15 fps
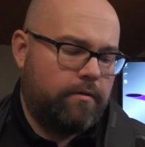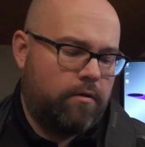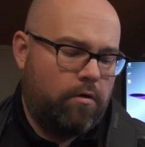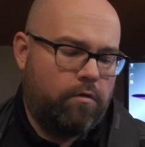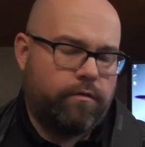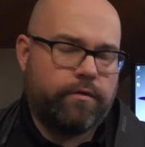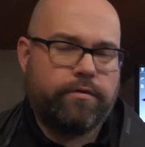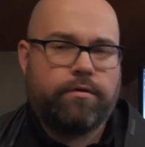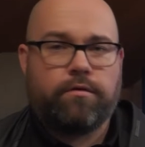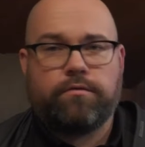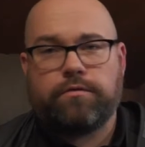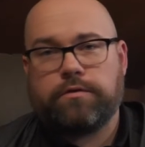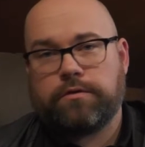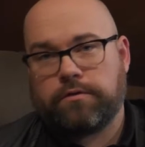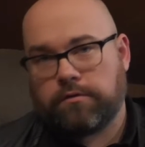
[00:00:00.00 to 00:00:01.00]
over
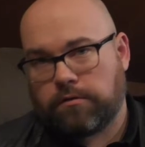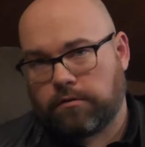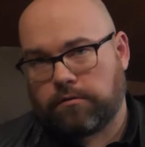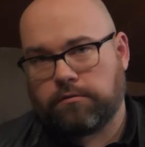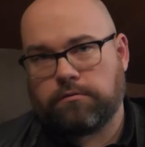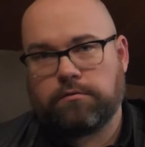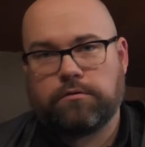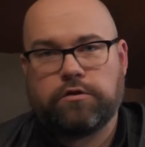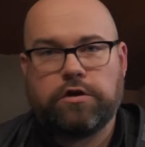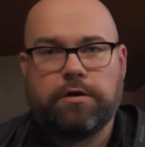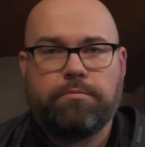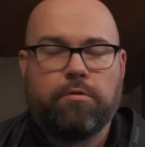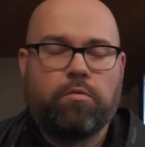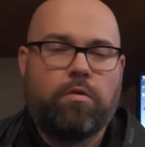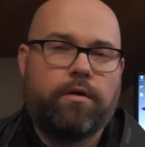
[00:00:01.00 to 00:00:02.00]
those
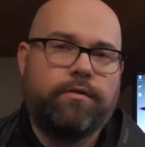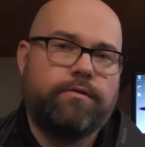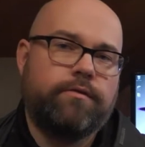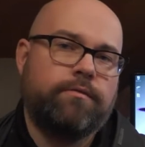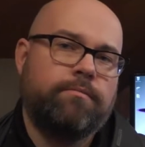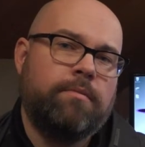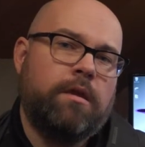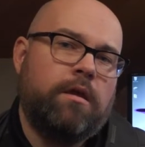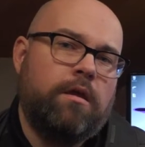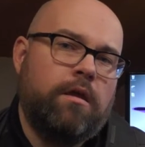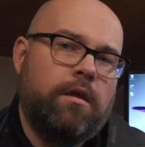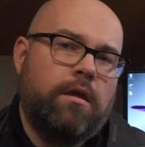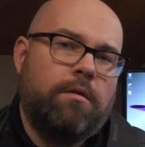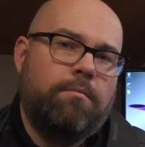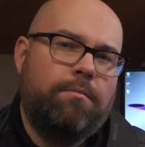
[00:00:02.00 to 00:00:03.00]
cheaper ones.
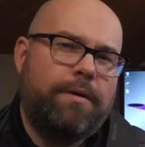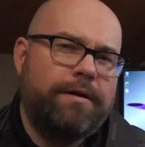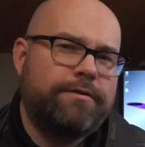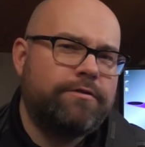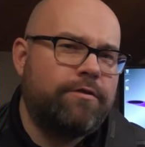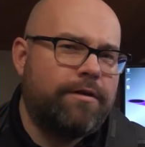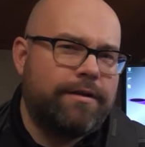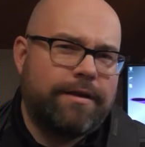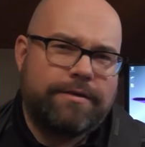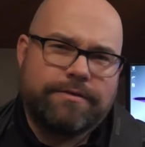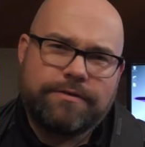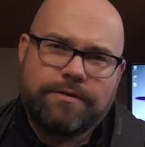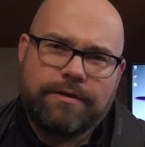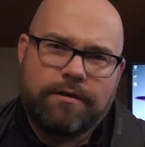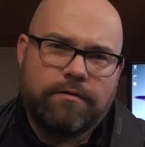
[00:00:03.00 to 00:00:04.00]
But it's not
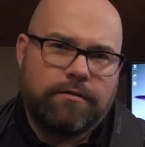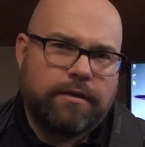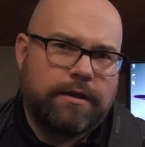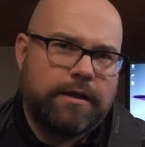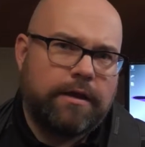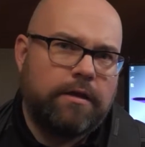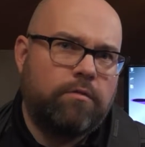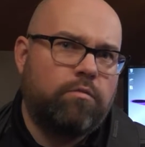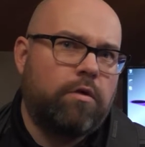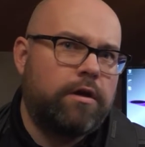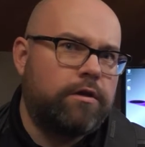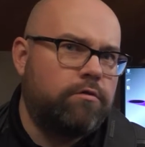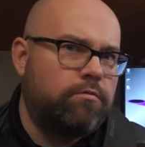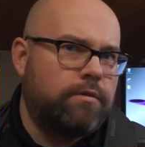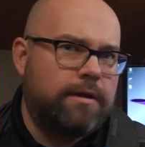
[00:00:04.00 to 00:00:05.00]
necessarily
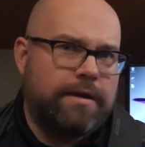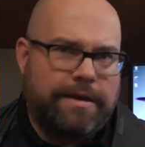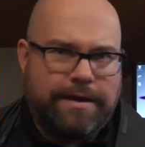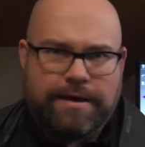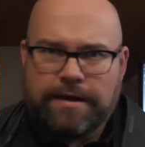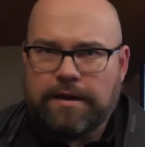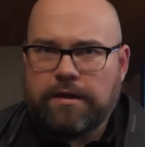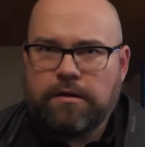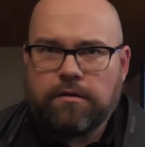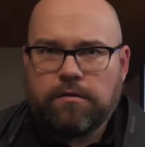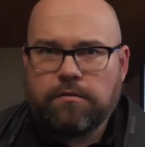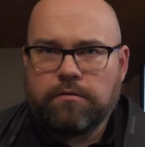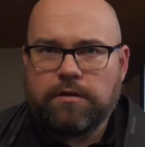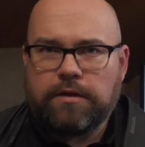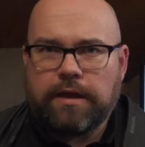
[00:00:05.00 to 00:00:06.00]
what you need
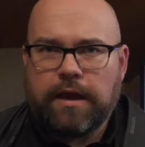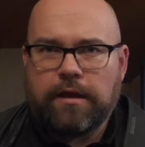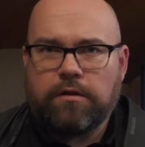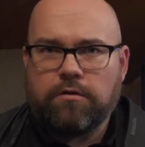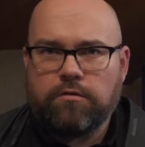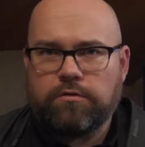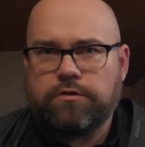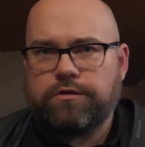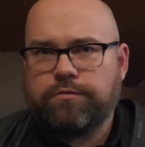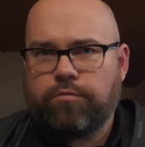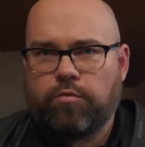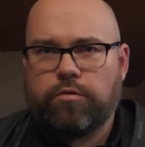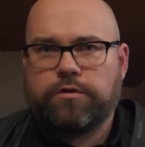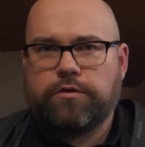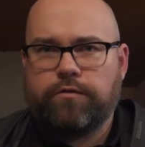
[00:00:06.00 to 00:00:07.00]
to take good
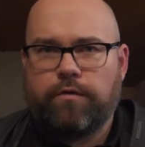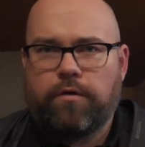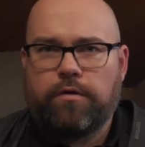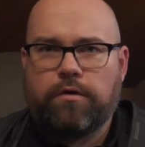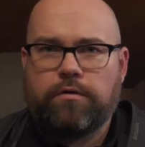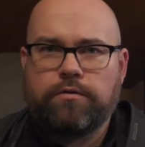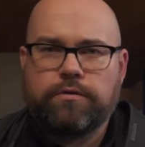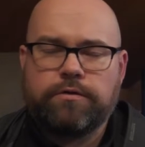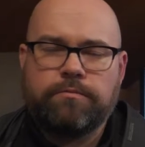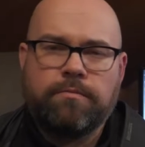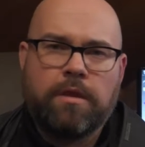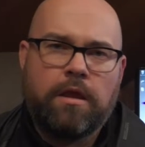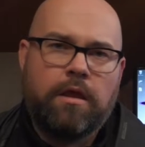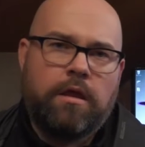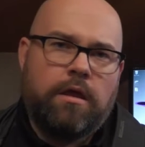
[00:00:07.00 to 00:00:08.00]
sports photos.
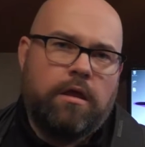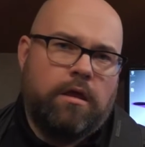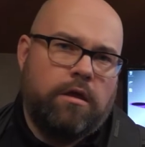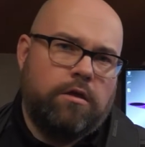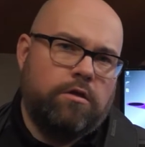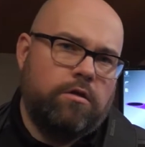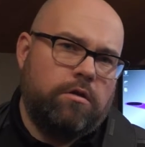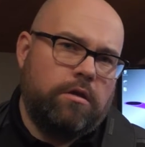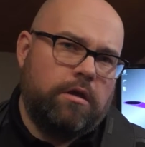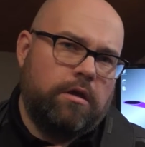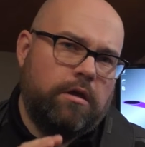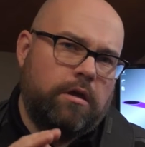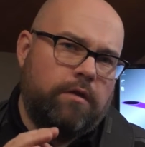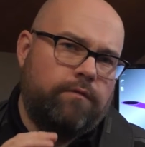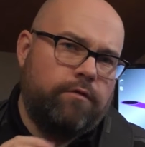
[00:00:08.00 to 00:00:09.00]

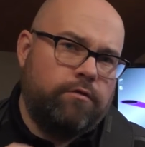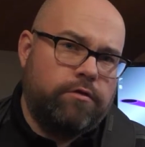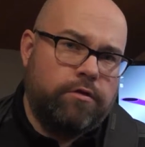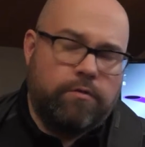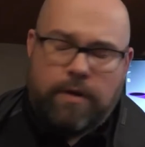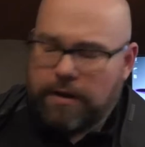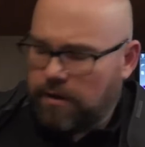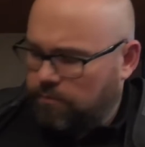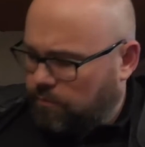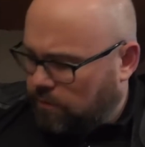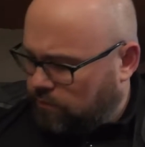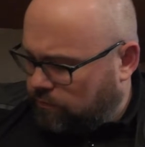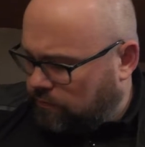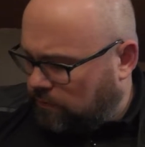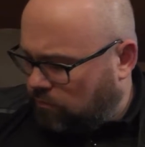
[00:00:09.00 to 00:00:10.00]
If you do end up
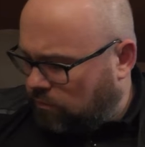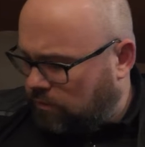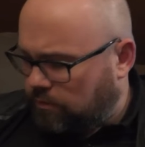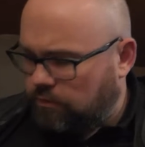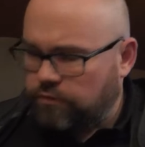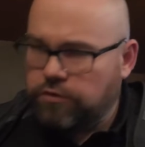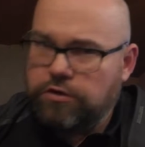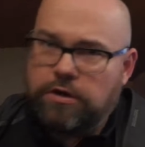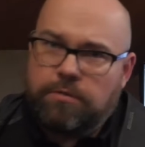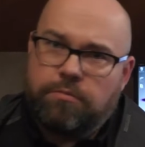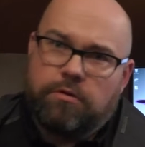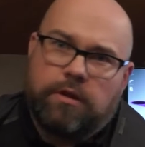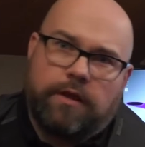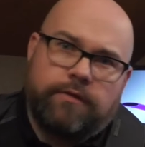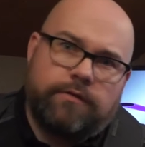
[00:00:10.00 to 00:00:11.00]
using one of those
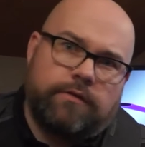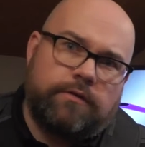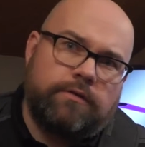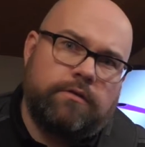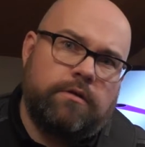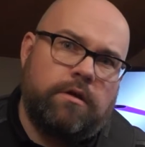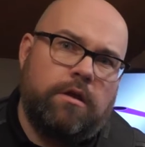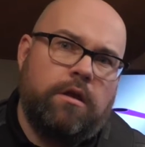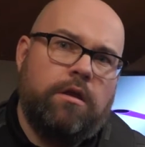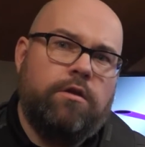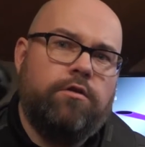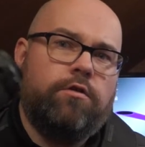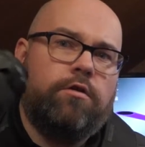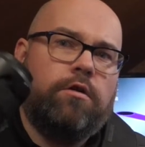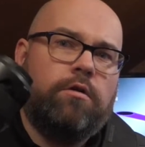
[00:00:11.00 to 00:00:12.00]
cheaper lenses,
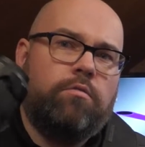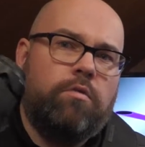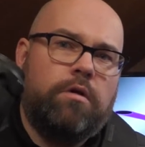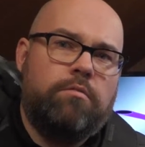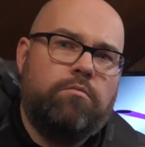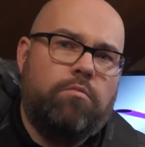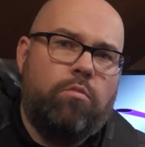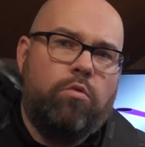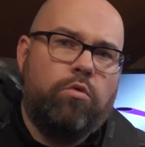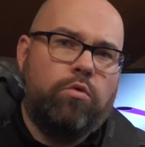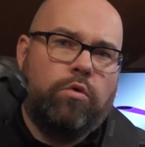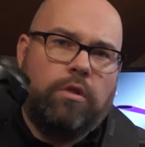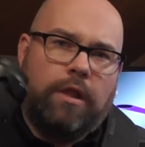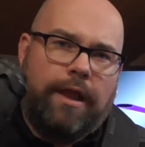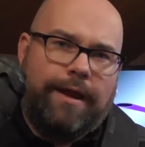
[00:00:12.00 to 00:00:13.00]
you're going to want
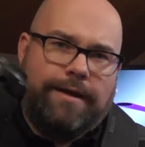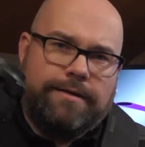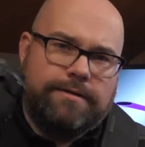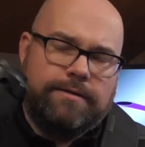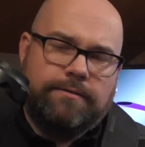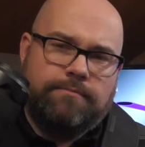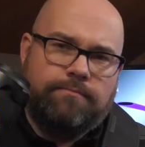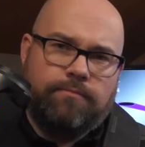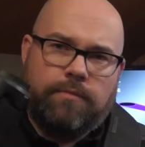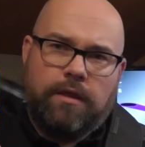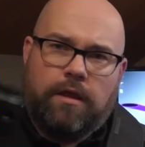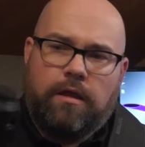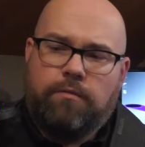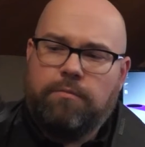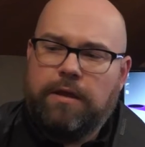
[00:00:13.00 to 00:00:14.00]
more light,
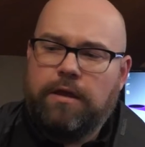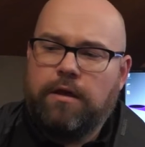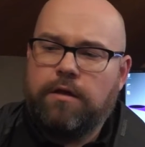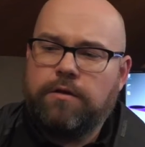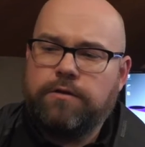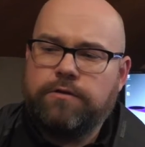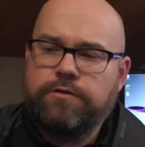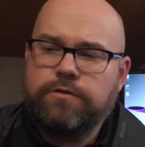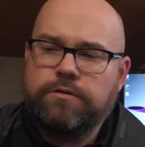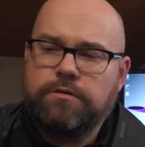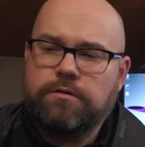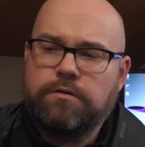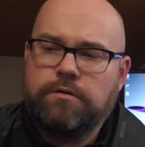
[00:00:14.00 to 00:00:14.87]
because